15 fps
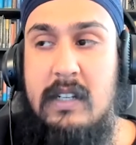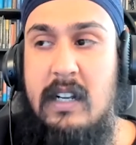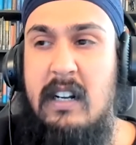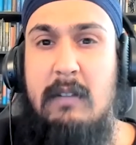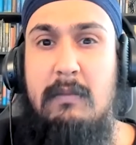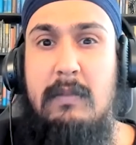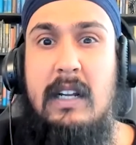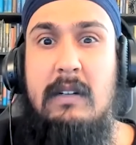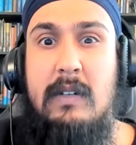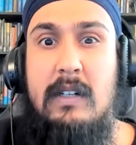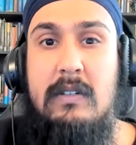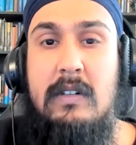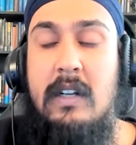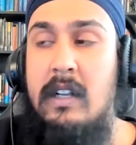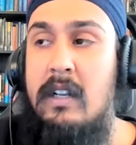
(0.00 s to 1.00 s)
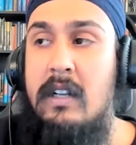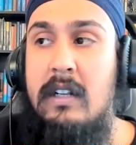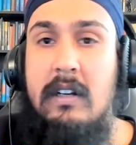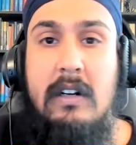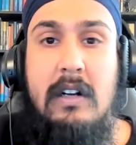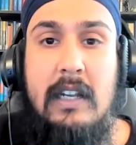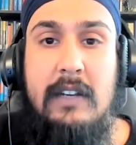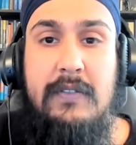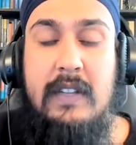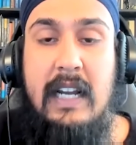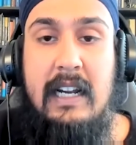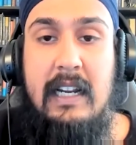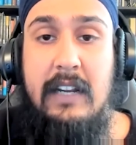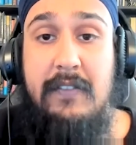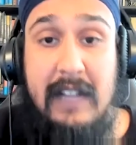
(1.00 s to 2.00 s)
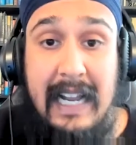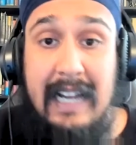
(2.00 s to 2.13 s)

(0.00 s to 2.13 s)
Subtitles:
And I'm like, well, if that is